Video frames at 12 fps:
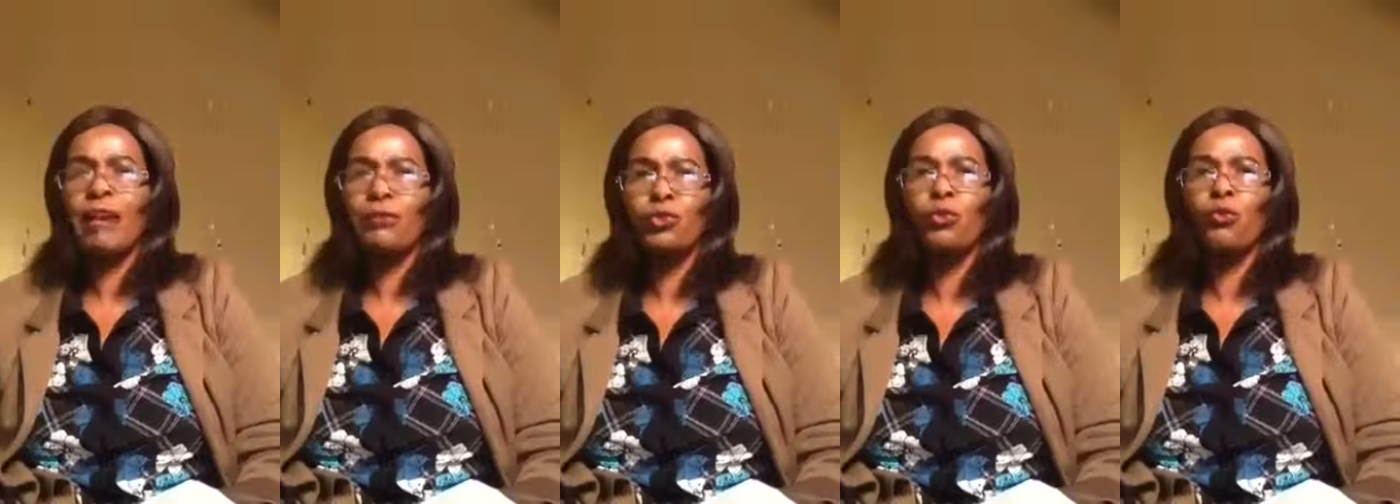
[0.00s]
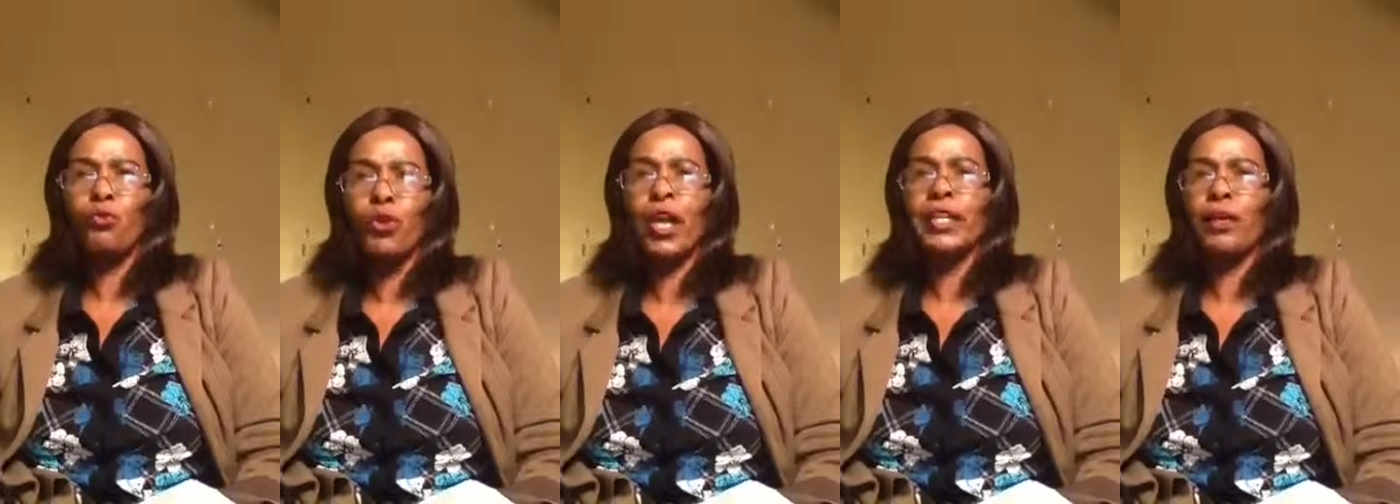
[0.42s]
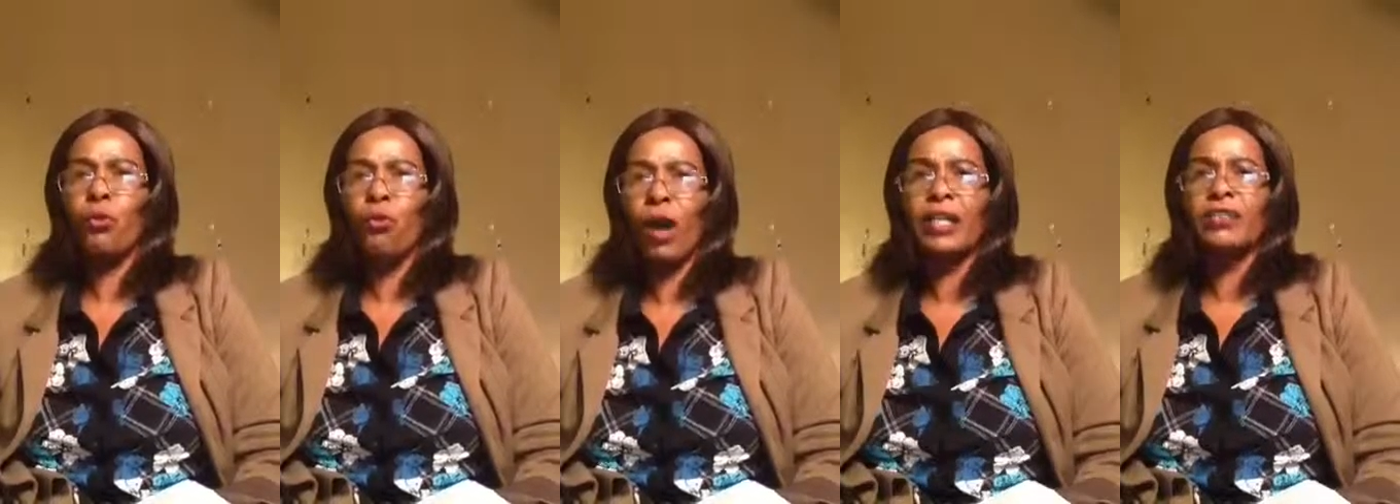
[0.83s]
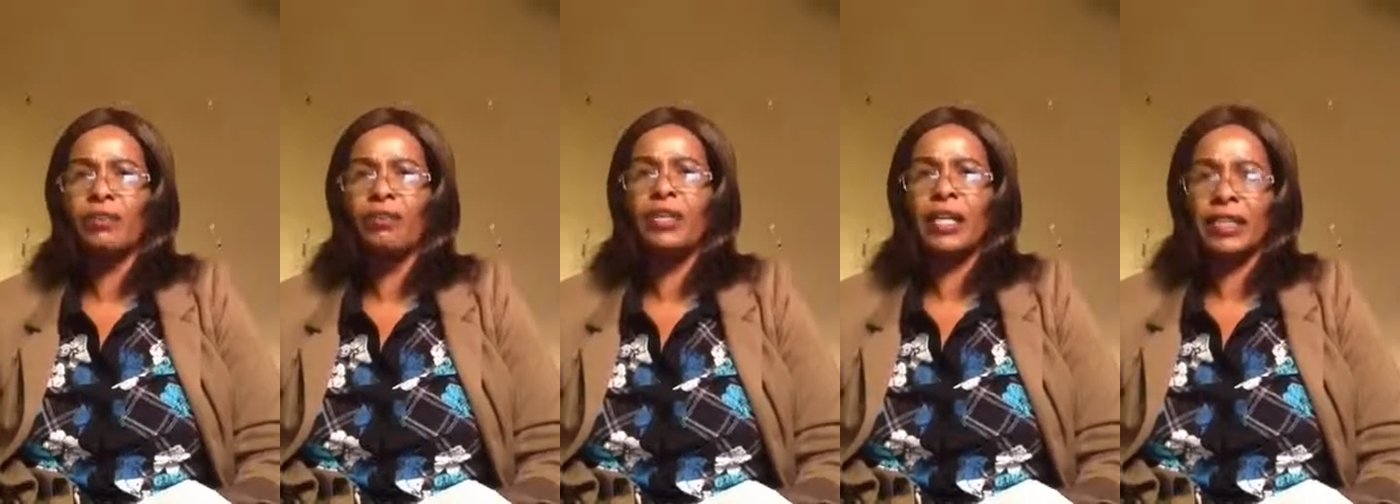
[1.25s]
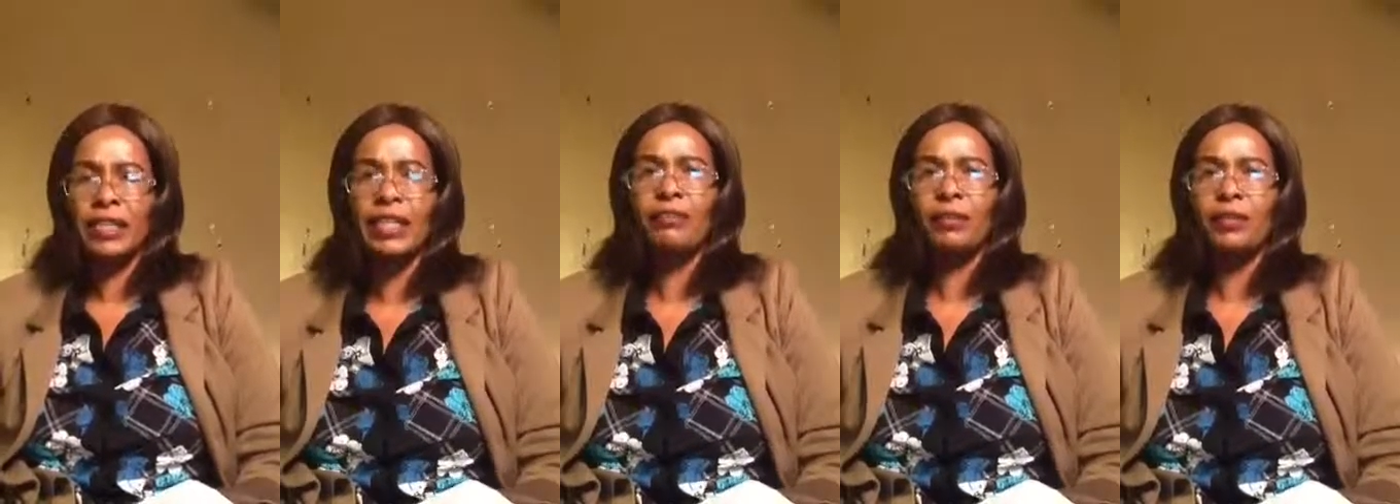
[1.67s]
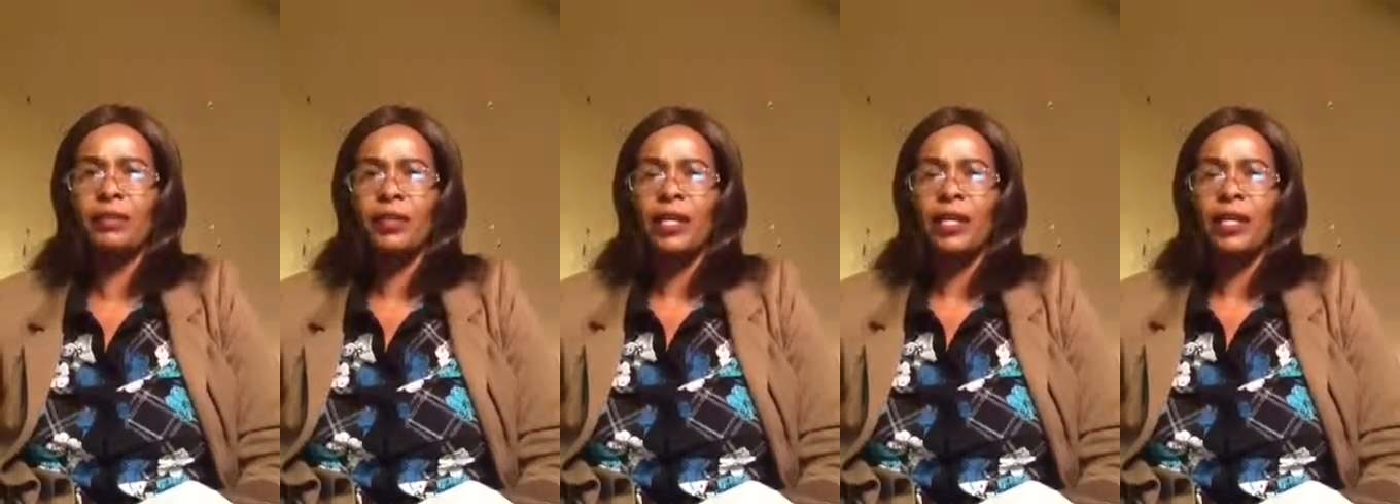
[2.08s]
have to fear the works of the devil.